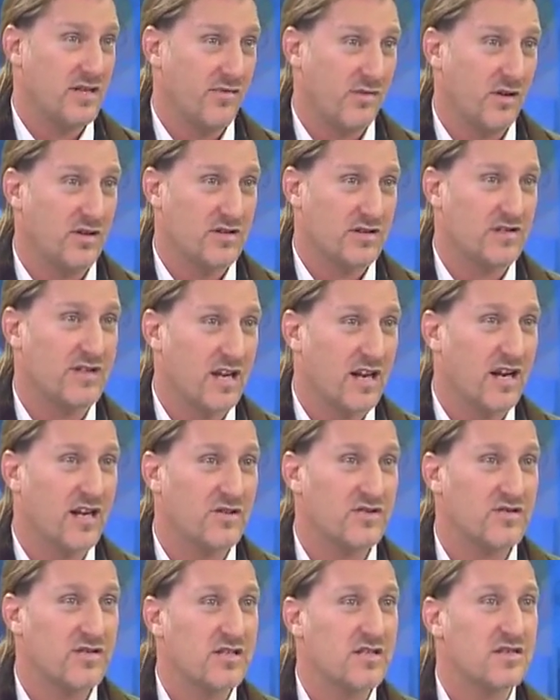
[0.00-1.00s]
If we could just get
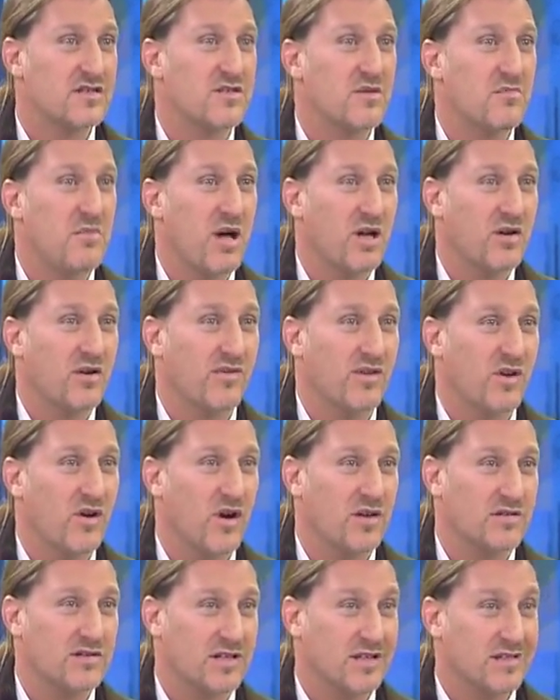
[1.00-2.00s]
electricity to the bulk of the
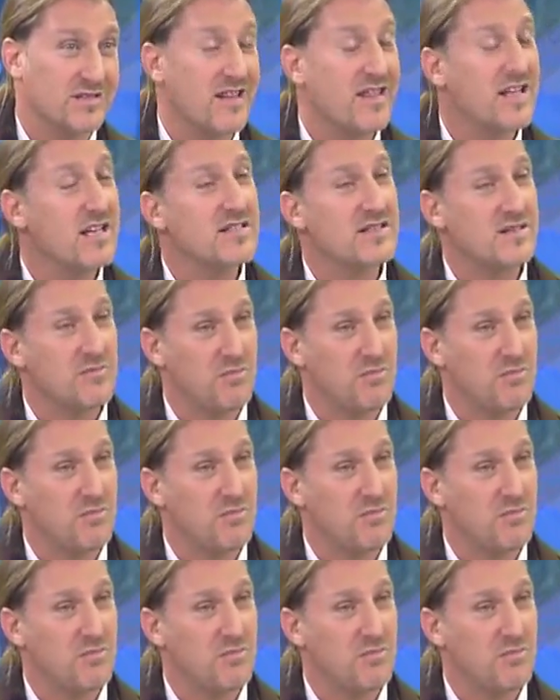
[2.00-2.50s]
continent. I think it's